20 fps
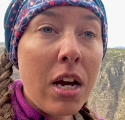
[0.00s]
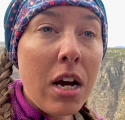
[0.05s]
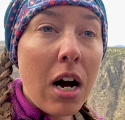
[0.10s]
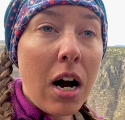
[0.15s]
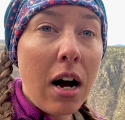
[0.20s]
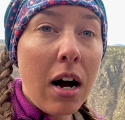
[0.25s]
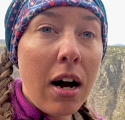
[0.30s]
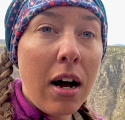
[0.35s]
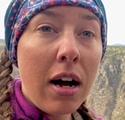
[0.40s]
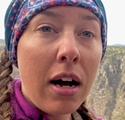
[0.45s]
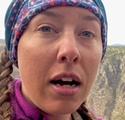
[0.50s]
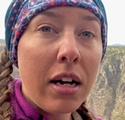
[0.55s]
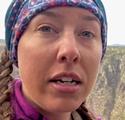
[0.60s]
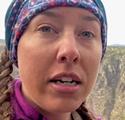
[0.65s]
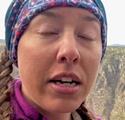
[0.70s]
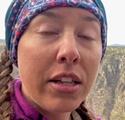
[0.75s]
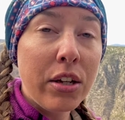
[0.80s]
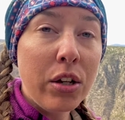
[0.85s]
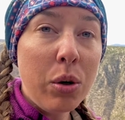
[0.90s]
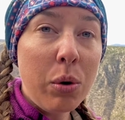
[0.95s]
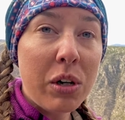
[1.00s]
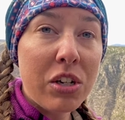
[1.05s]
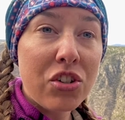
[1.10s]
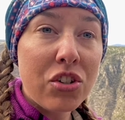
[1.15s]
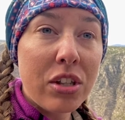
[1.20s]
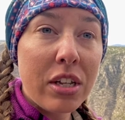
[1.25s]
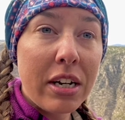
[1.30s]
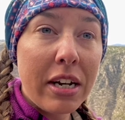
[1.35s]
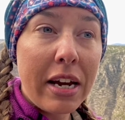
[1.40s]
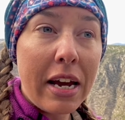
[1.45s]
Another question
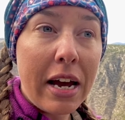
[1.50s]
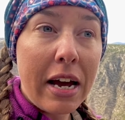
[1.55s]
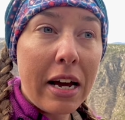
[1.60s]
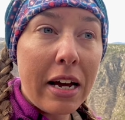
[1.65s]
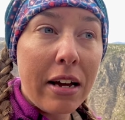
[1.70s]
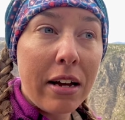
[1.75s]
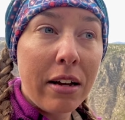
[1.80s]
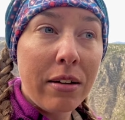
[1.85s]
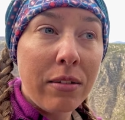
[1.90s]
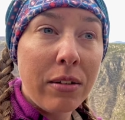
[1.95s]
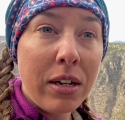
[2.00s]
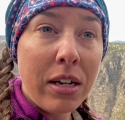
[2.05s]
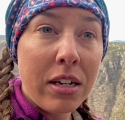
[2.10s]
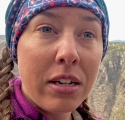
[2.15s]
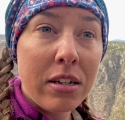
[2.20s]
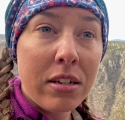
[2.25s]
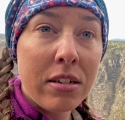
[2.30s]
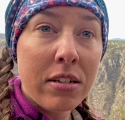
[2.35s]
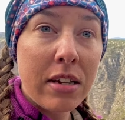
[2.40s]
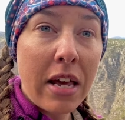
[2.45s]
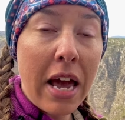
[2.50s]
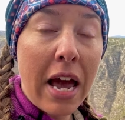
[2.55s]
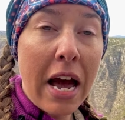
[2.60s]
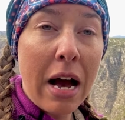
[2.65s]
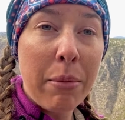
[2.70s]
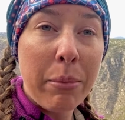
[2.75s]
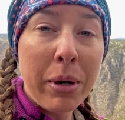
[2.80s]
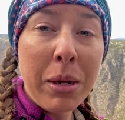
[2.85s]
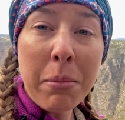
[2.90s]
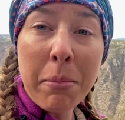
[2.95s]
that I had is,
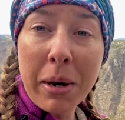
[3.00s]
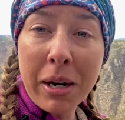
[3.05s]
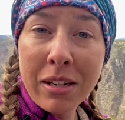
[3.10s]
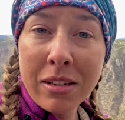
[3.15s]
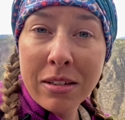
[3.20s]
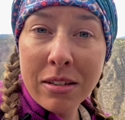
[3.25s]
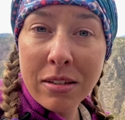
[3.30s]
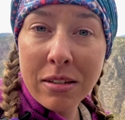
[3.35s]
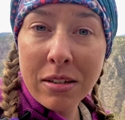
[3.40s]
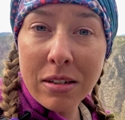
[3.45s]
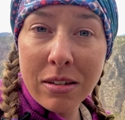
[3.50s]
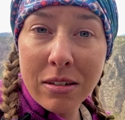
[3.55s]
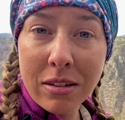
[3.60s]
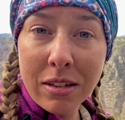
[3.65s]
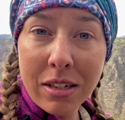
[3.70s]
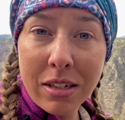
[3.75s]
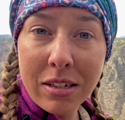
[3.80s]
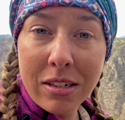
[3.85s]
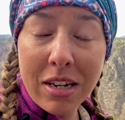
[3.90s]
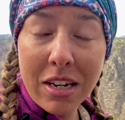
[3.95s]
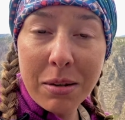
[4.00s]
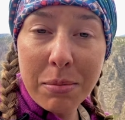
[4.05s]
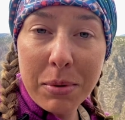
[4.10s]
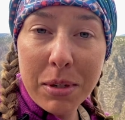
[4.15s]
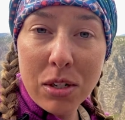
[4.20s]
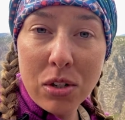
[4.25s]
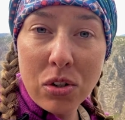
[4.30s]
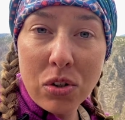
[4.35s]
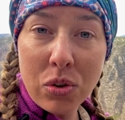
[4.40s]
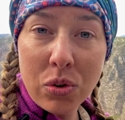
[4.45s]
how many months is it going to take me
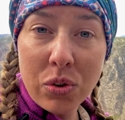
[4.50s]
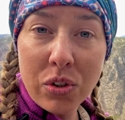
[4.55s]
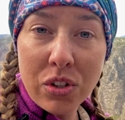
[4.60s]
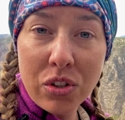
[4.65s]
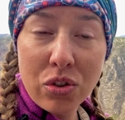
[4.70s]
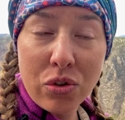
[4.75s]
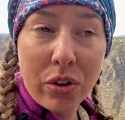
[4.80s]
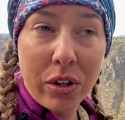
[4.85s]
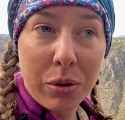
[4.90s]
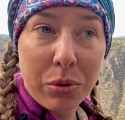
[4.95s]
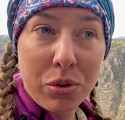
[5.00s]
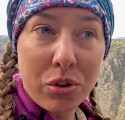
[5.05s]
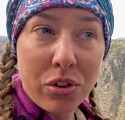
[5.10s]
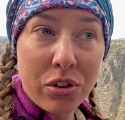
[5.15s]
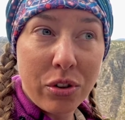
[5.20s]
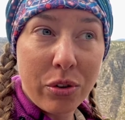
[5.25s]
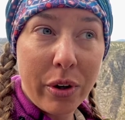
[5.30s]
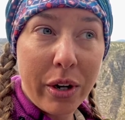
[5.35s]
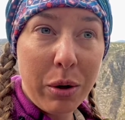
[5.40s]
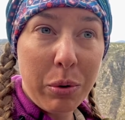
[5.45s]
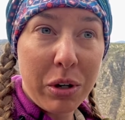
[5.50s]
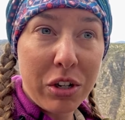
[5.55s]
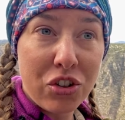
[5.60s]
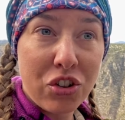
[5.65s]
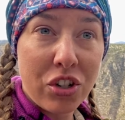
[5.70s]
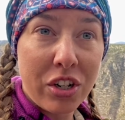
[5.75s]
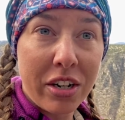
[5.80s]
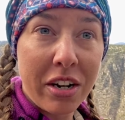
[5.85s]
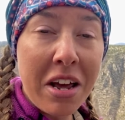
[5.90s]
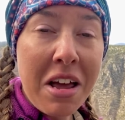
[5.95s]
to do this trail? Which is a great
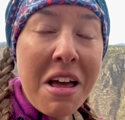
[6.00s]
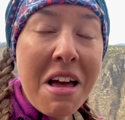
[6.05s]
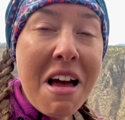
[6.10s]
question.